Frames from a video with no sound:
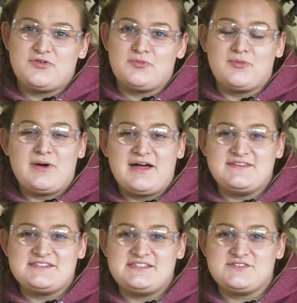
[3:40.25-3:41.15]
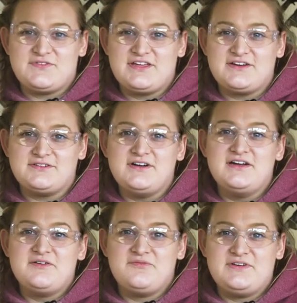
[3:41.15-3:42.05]
For more behind the scenes video,
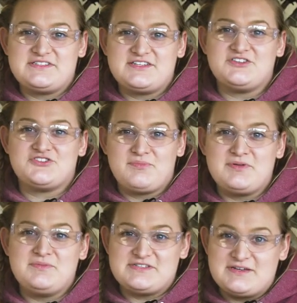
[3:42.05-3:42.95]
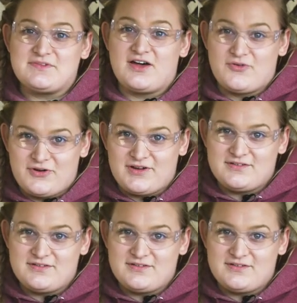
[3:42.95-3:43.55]
visit intrepidmuseum.org.